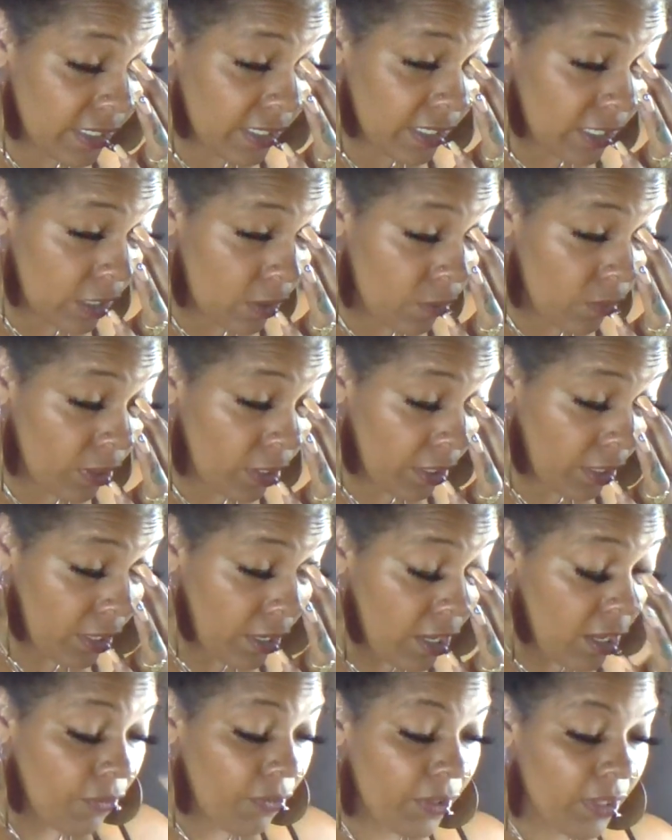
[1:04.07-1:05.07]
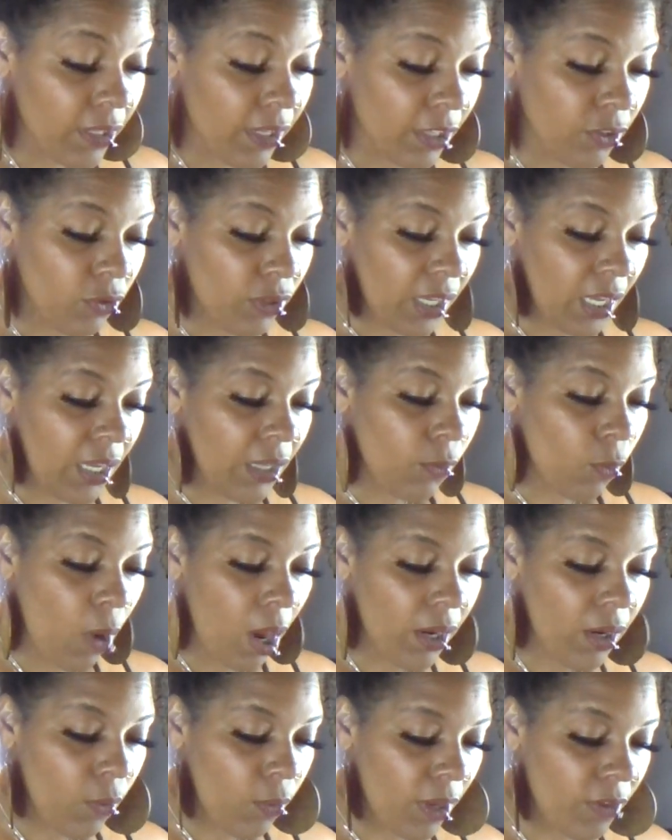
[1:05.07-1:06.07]
to someone feeling like you can't
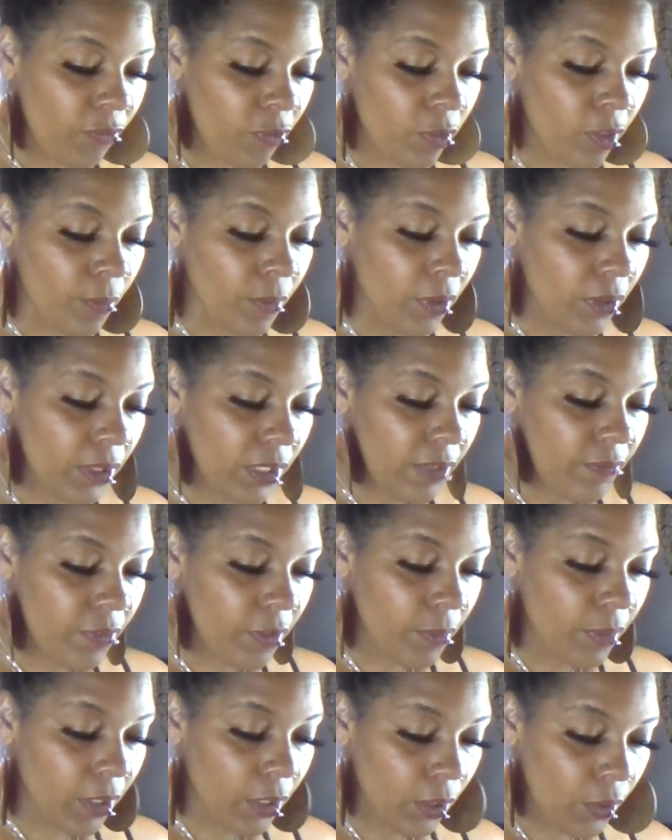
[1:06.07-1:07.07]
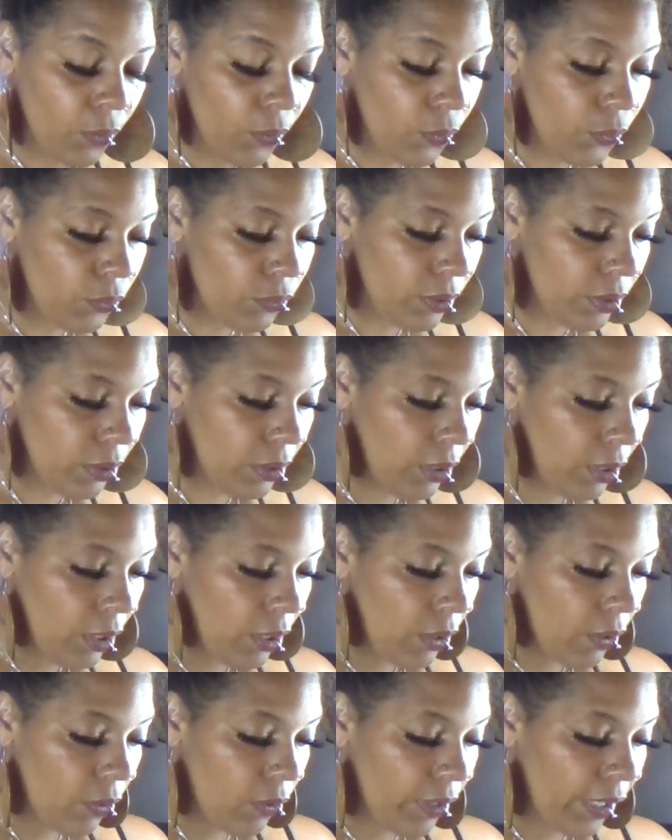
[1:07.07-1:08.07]
walk away from them or leave them alone
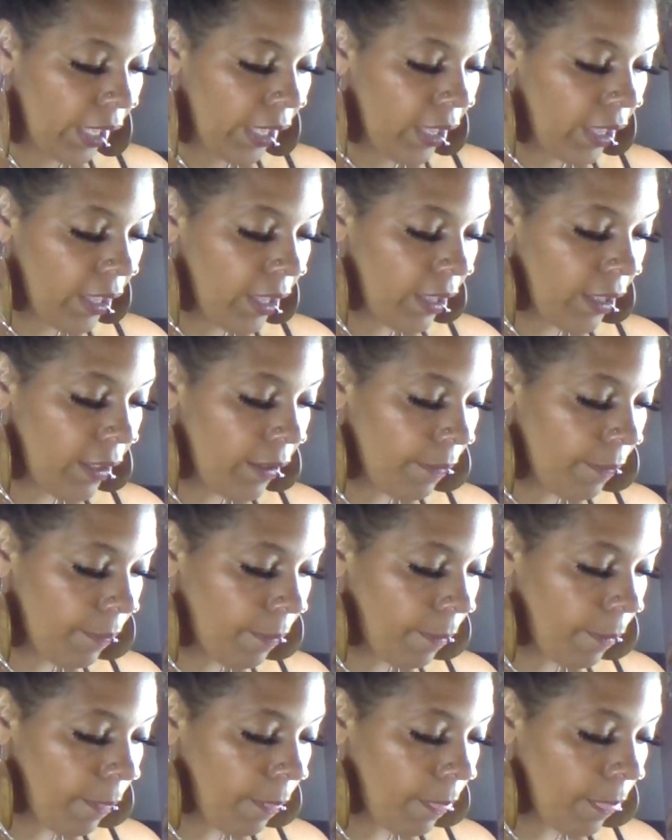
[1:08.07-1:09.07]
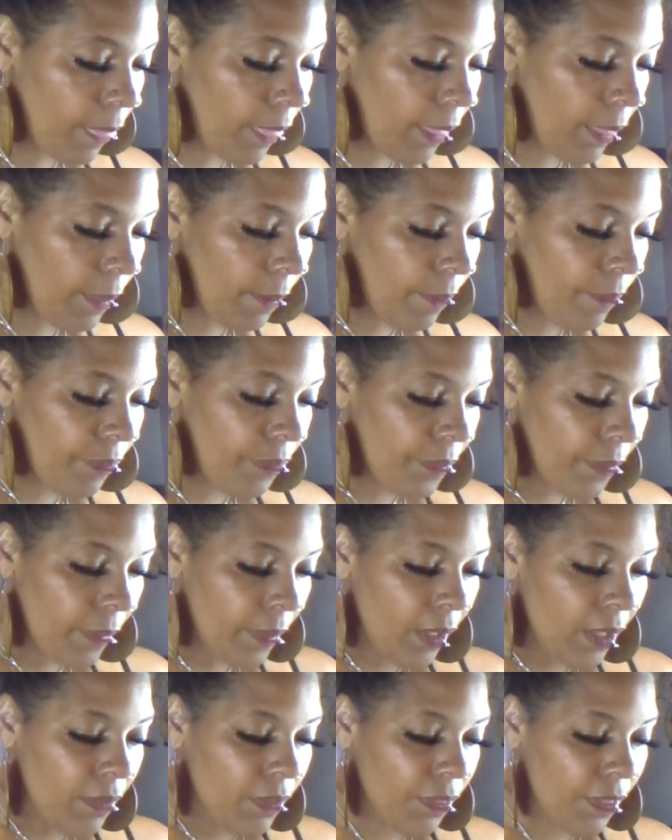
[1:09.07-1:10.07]
okay
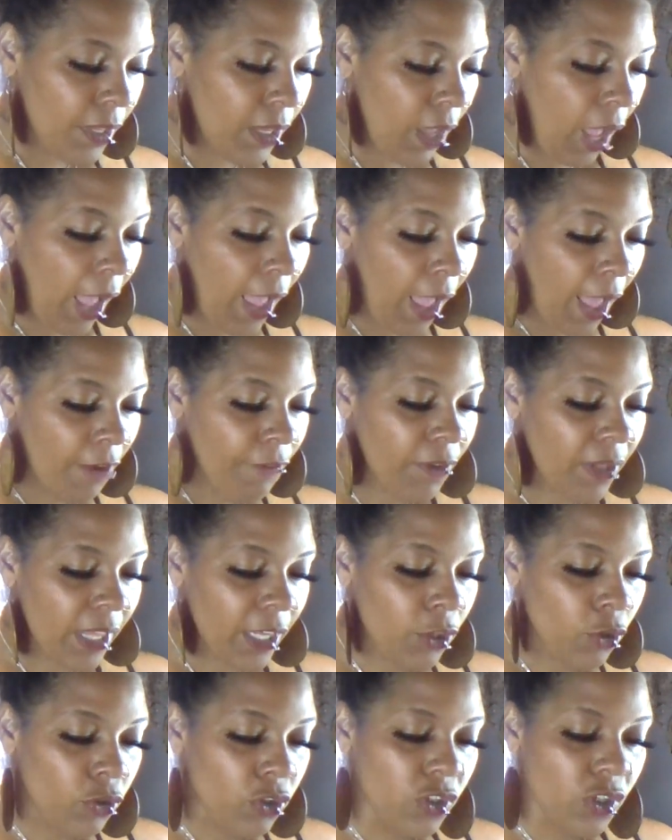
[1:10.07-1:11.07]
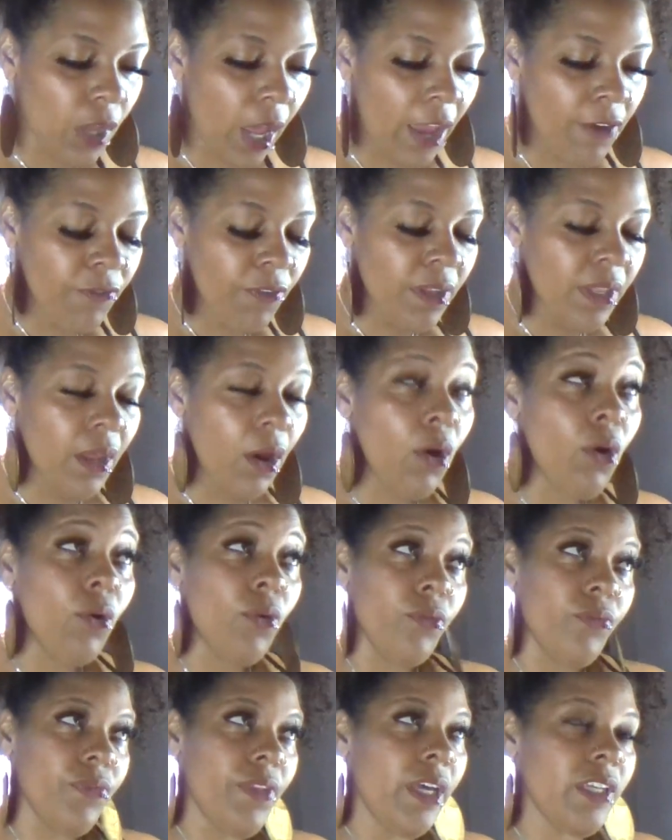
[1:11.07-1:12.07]
the, I, I, feel like you t- I feel
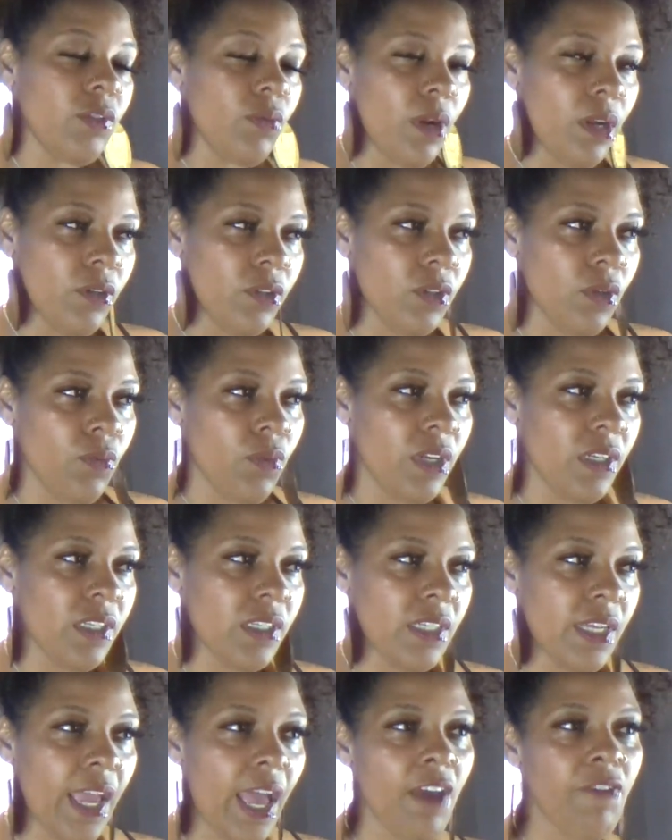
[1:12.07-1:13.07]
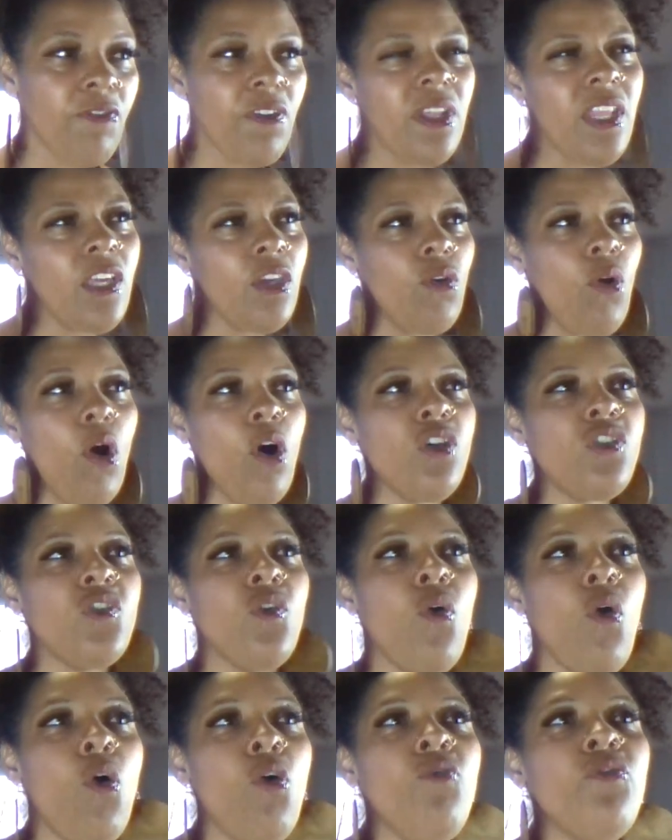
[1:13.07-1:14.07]
oh that's what I also wanted to say I feel like you
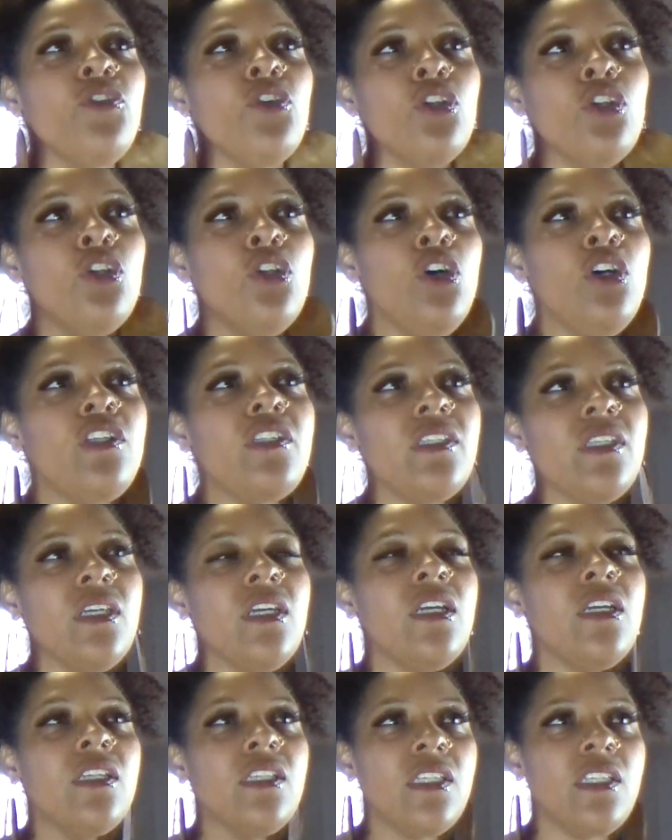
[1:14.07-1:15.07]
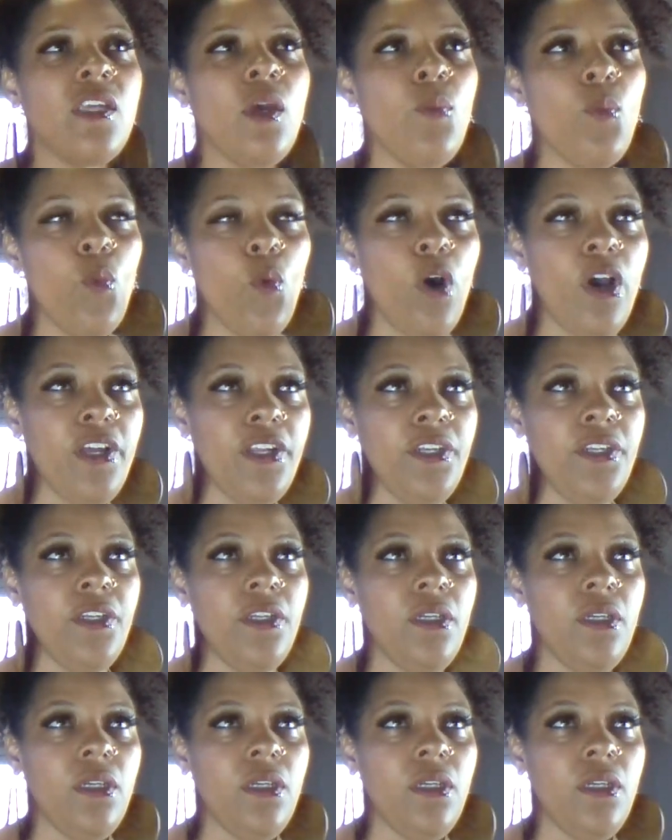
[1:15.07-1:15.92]
also overlooked someone